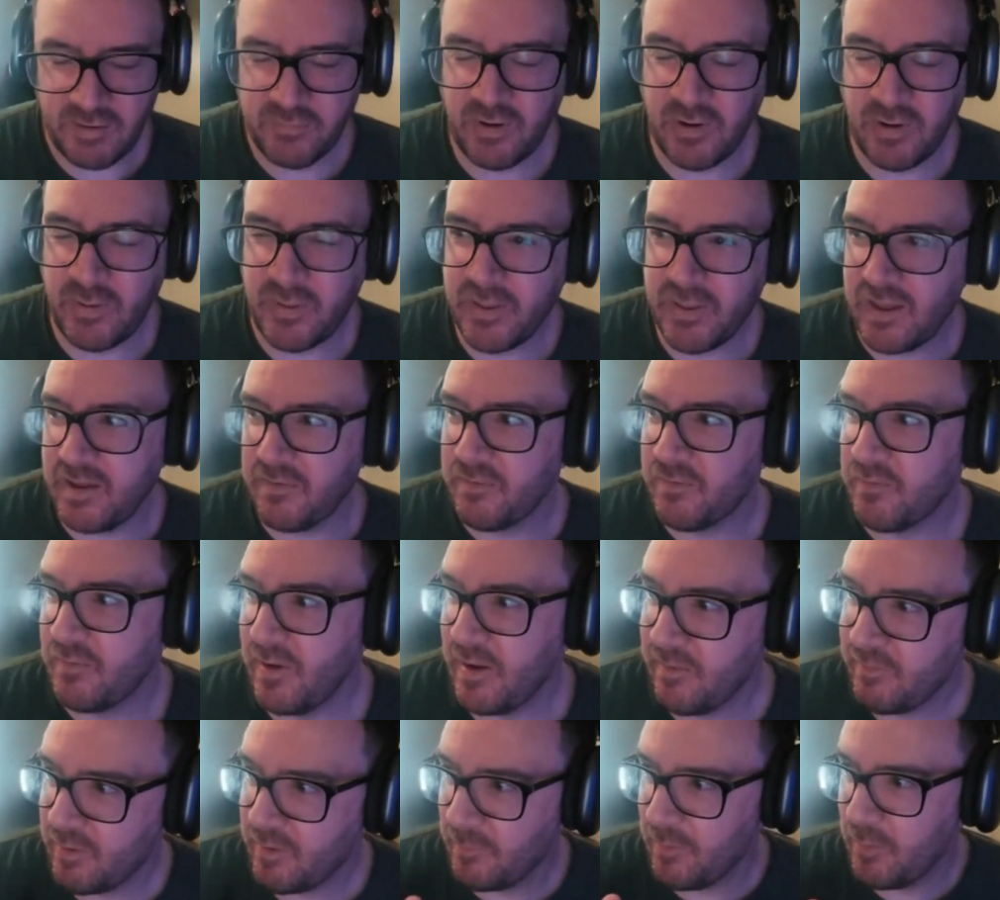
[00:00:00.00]

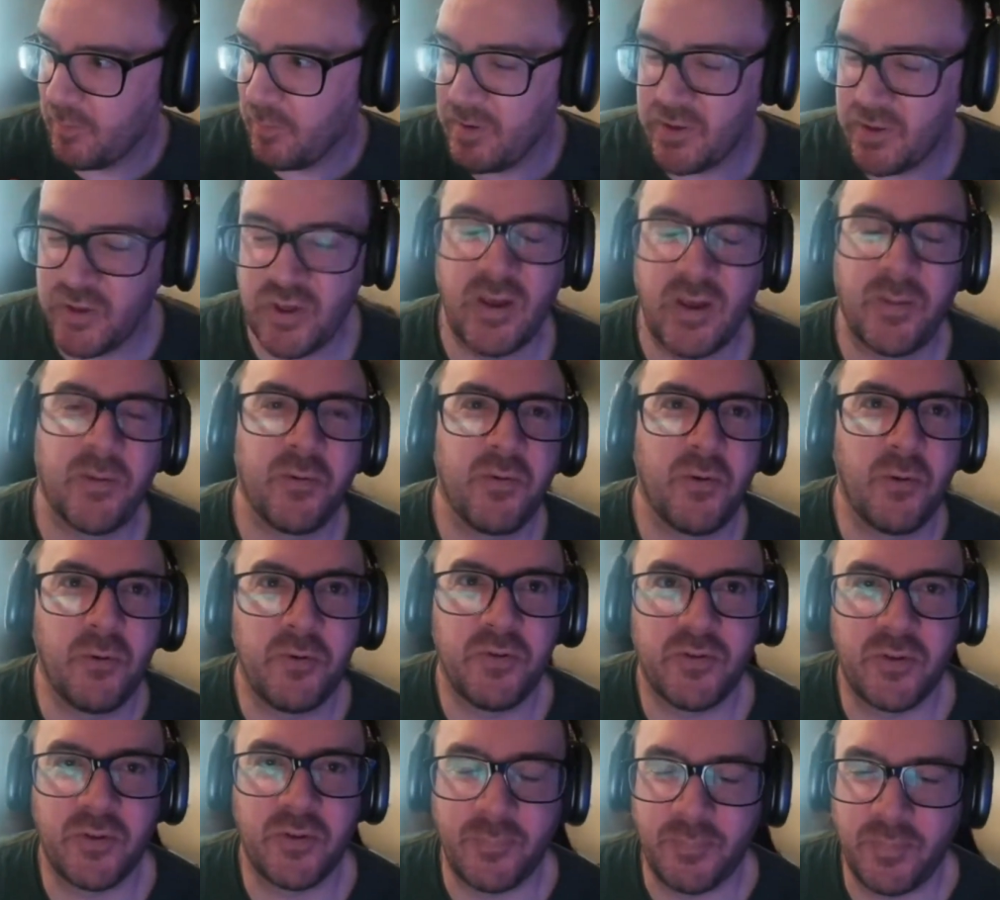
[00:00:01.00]
got my wee Shadow
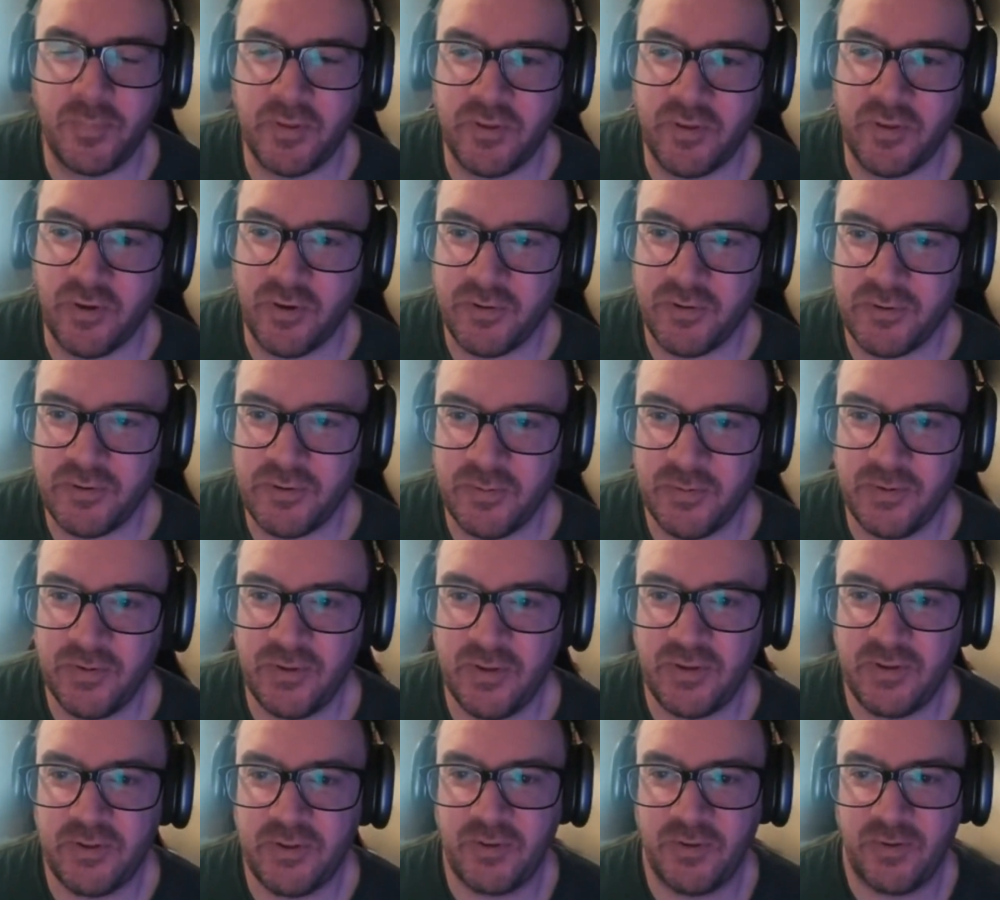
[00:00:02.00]
Ghost up the stairs, so I
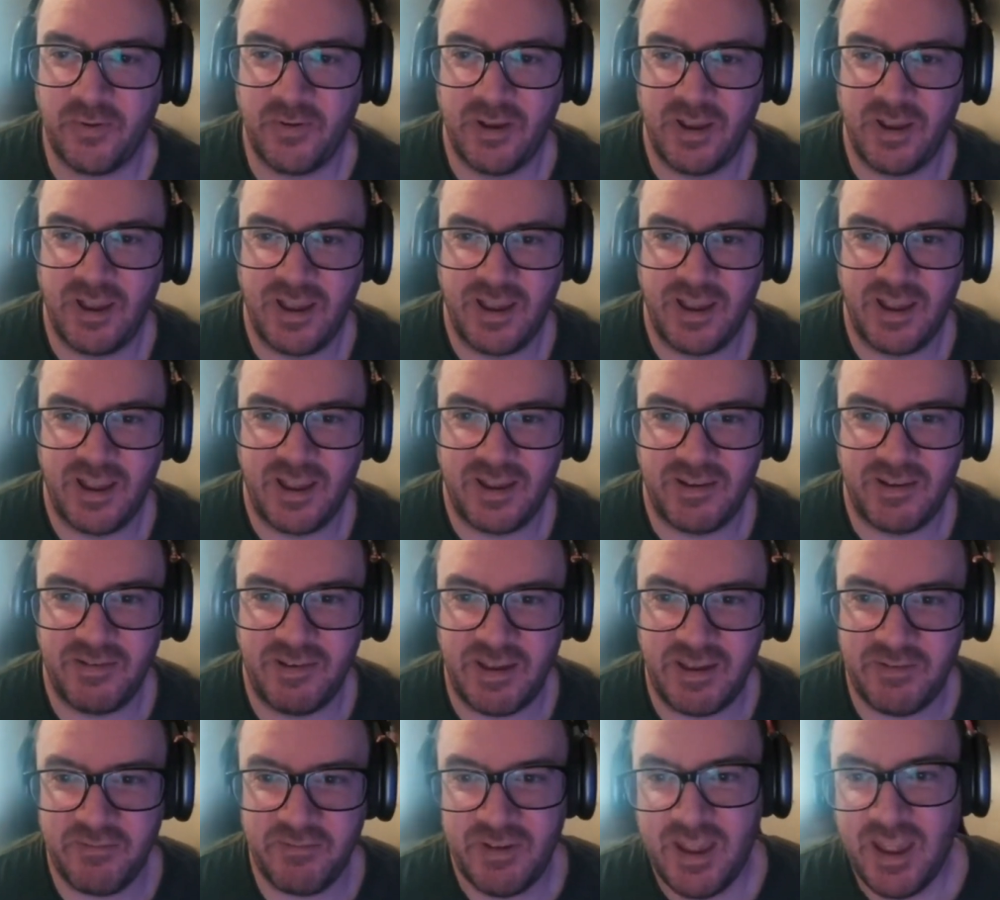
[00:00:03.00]
do. So
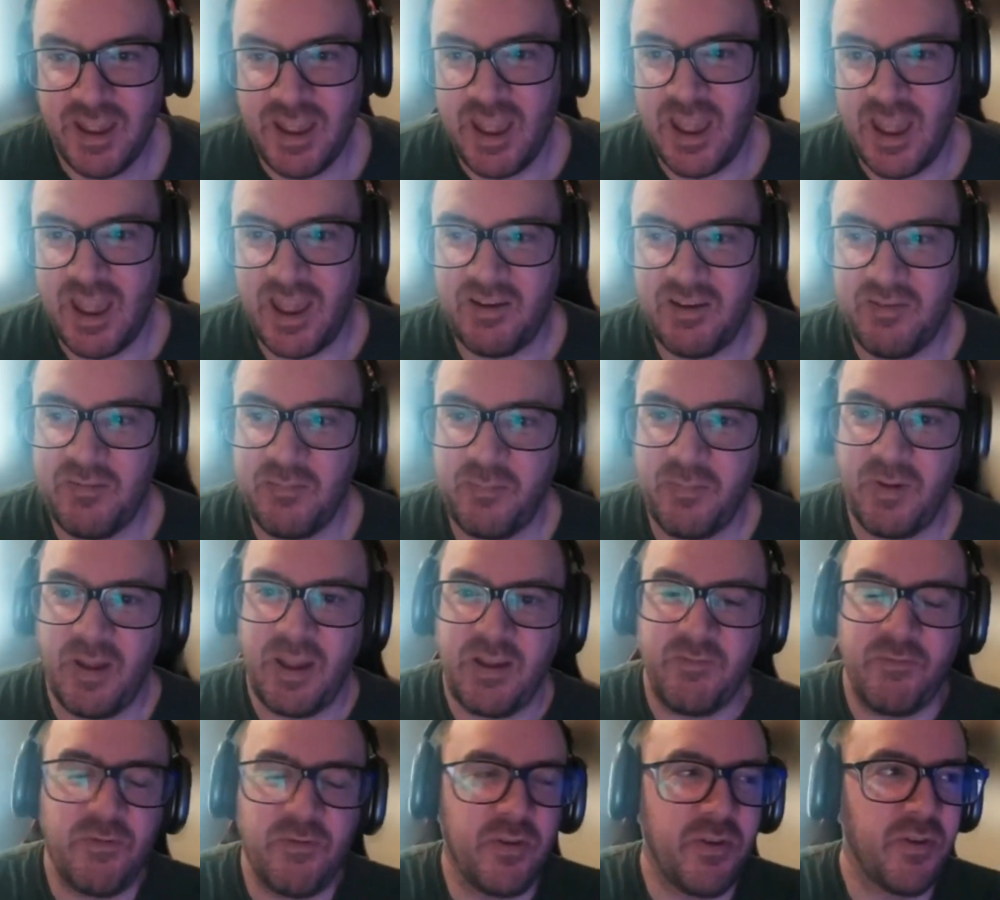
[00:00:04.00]

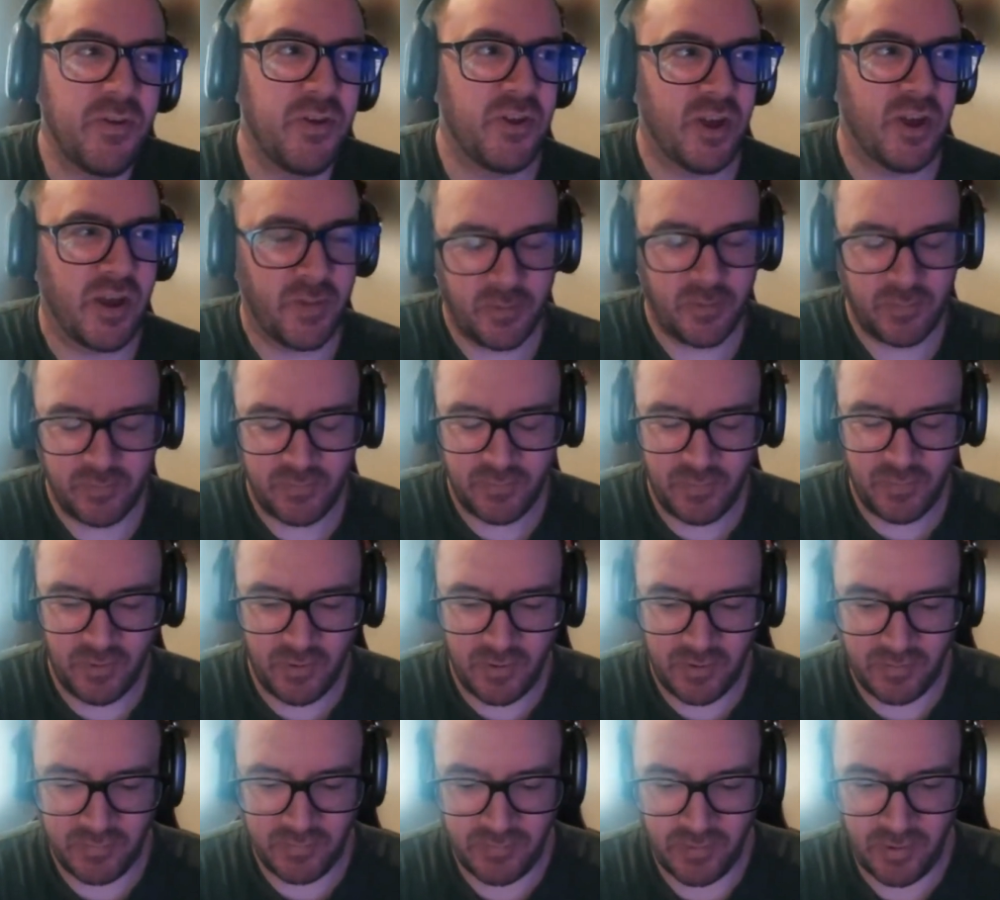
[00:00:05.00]
I've used Shadow for
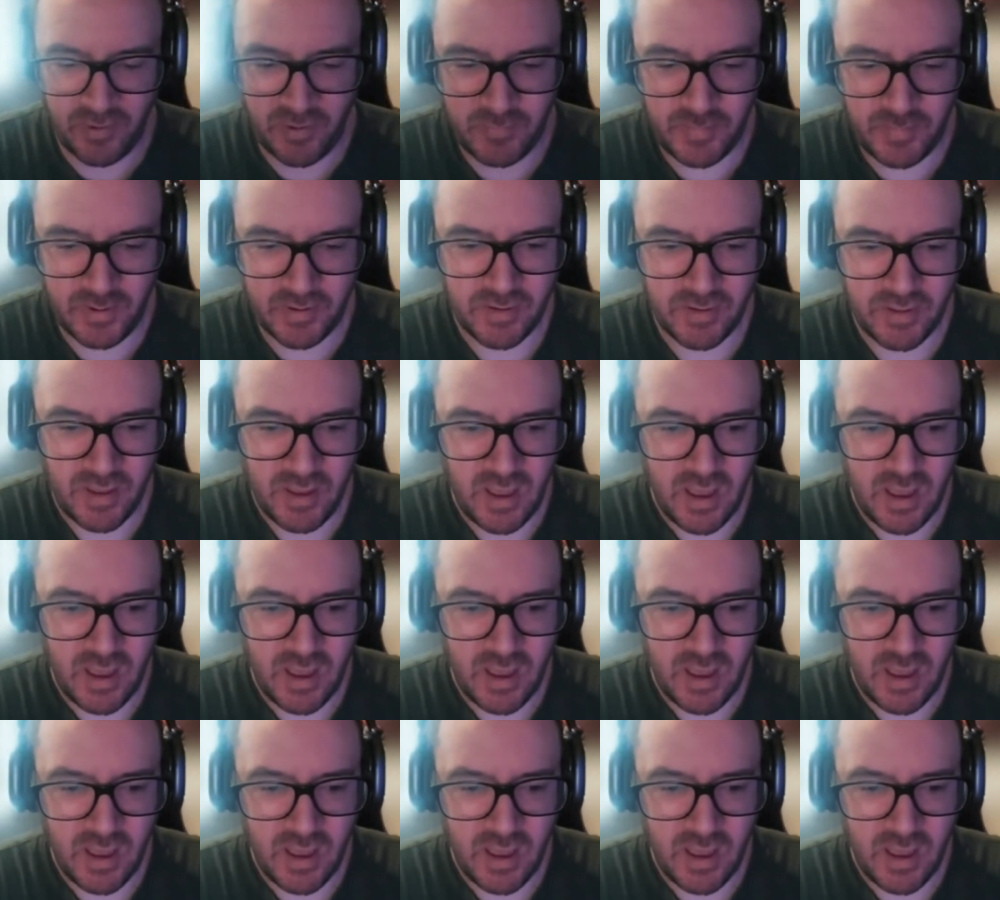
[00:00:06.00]
a fair bit.